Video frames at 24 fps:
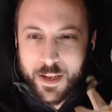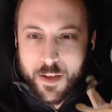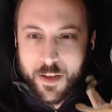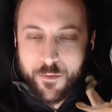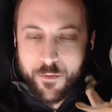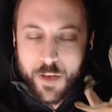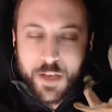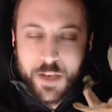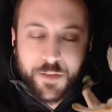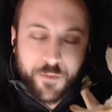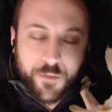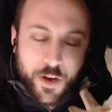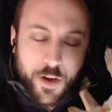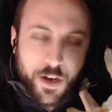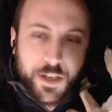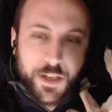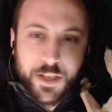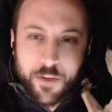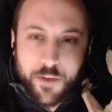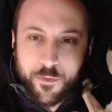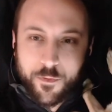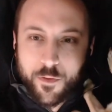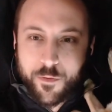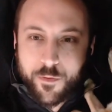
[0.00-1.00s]
it's very
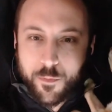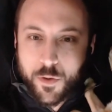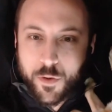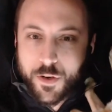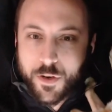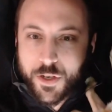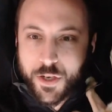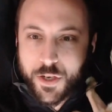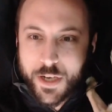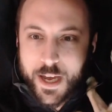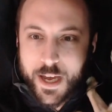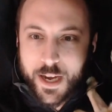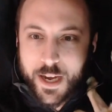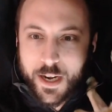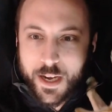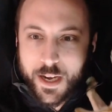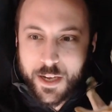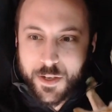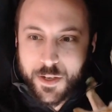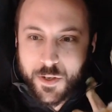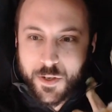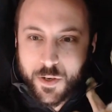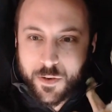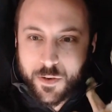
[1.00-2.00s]
different from Christianity
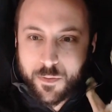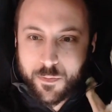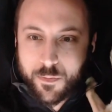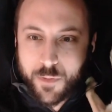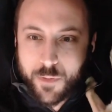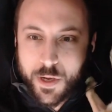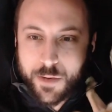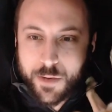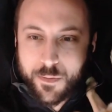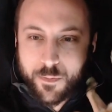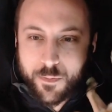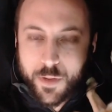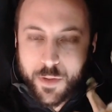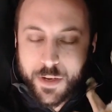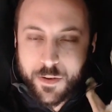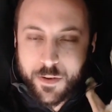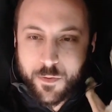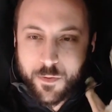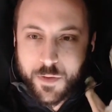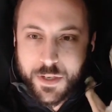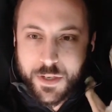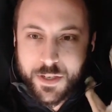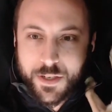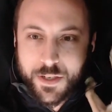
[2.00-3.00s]
and certain, but it
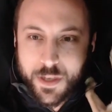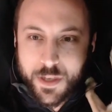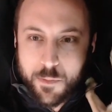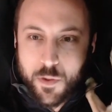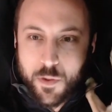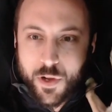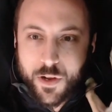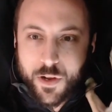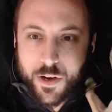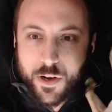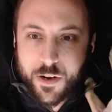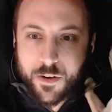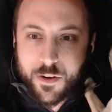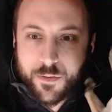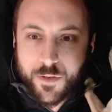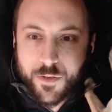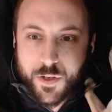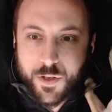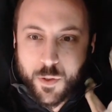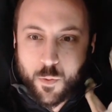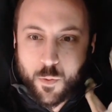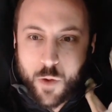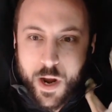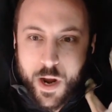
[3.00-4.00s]
was similar
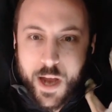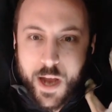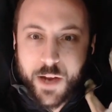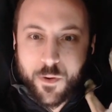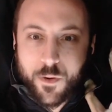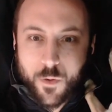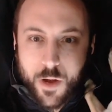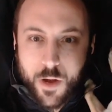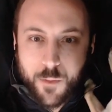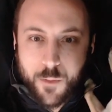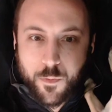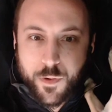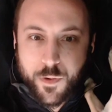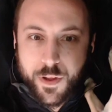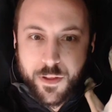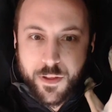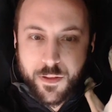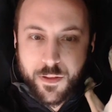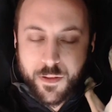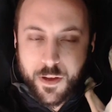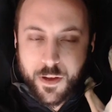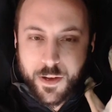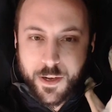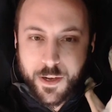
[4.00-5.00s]
to what I grew up with.
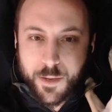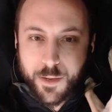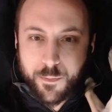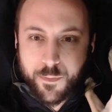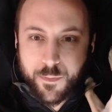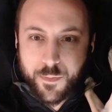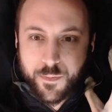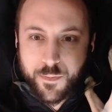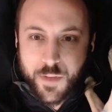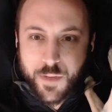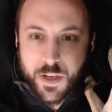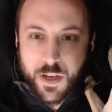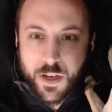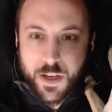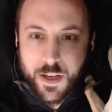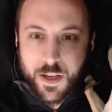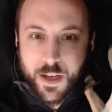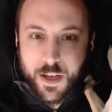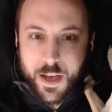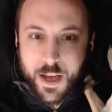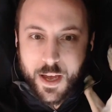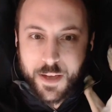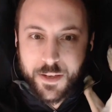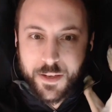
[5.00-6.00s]

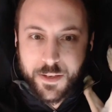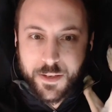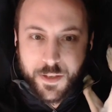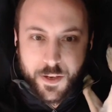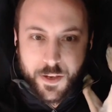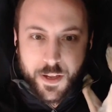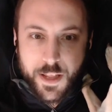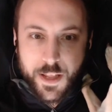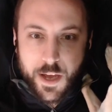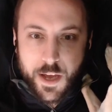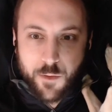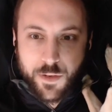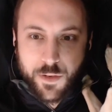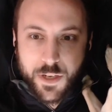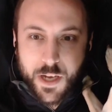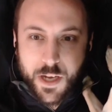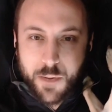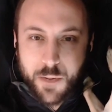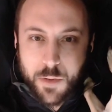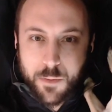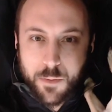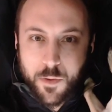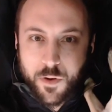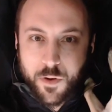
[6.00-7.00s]
And so that was kind
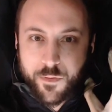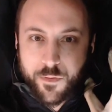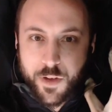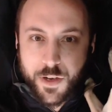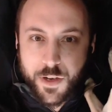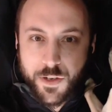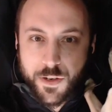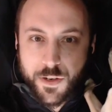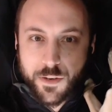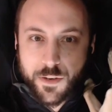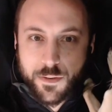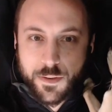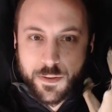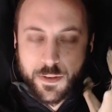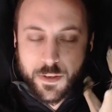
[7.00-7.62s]
of my motivation.